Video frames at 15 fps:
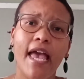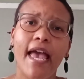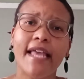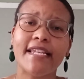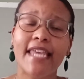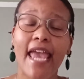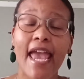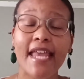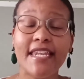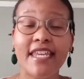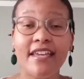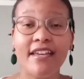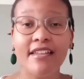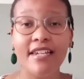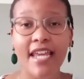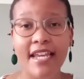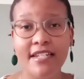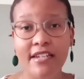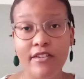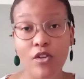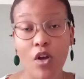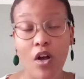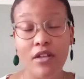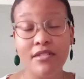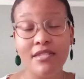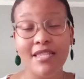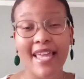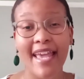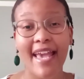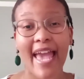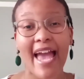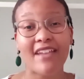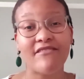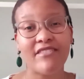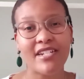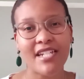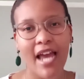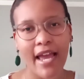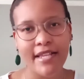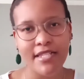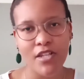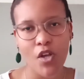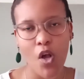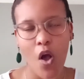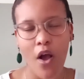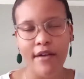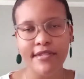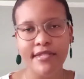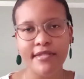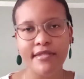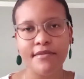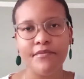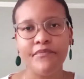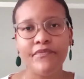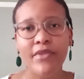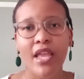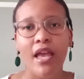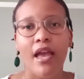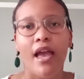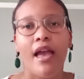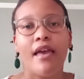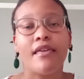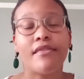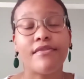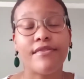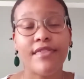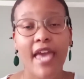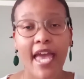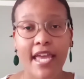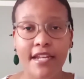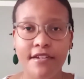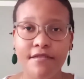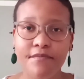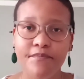and any related costs like advertising costs, then